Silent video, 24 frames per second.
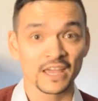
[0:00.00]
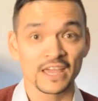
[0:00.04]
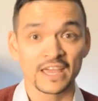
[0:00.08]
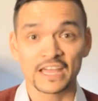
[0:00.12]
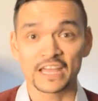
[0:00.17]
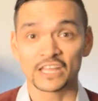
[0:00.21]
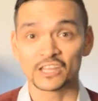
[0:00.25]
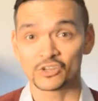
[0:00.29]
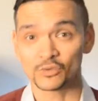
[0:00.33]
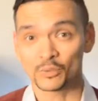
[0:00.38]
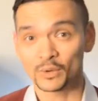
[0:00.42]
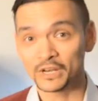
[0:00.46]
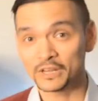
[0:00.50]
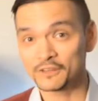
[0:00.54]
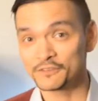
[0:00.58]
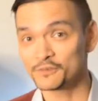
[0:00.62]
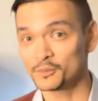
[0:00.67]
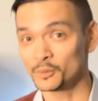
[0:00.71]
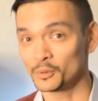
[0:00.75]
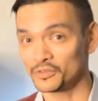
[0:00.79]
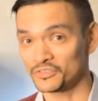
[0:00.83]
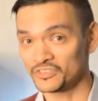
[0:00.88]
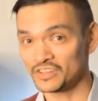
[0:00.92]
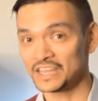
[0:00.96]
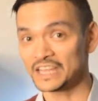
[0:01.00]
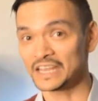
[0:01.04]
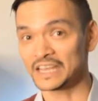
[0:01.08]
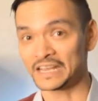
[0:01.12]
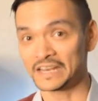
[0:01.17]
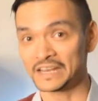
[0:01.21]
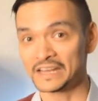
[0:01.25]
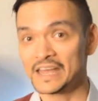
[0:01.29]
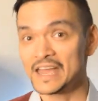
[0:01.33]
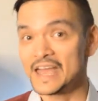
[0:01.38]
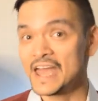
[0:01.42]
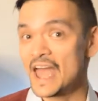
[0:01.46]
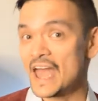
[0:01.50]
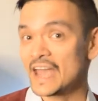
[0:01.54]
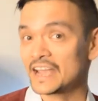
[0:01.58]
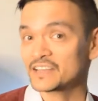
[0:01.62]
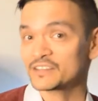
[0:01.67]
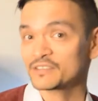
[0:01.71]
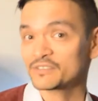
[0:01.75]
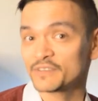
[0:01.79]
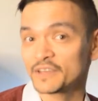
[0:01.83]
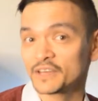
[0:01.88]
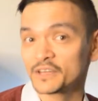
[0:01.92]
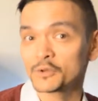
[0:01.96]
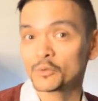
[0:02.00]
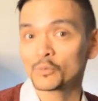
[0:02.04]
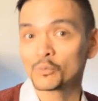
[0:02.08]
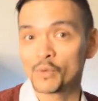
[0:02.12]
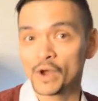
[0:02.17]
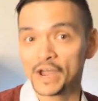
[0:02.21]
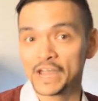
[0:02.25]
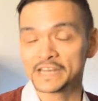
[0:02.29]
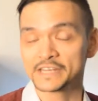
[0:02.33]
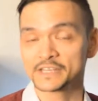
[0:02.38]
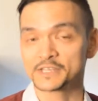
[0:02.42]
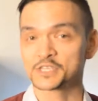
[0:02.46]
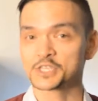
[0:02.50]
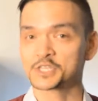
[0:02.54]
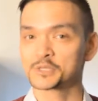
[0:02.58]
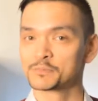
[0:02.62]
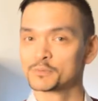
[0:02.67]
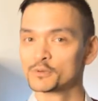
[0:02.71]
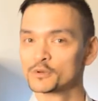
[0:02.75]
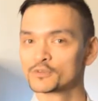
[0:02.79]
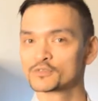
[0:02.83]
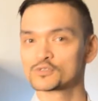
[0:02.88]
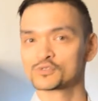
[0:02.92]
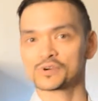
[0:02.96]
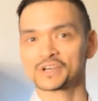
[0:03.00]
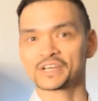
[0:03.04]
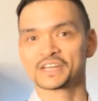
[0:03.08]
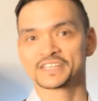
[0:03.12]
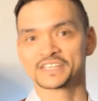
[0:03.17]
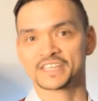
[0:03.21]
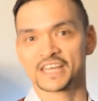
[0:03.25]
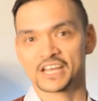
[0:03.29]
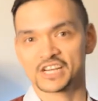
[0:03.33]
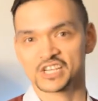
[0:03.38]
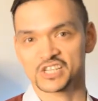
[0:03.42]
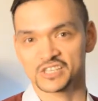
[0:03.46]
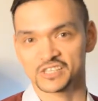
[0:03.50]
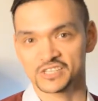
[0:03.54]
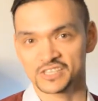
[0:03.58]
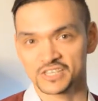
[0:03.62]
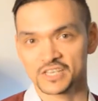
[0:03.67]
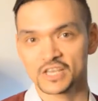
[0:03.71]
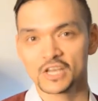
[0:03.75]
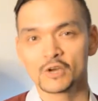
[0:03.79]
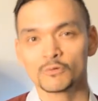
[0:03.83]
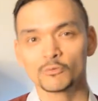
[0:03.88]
In 2014, hackers found a way to spoof transactions,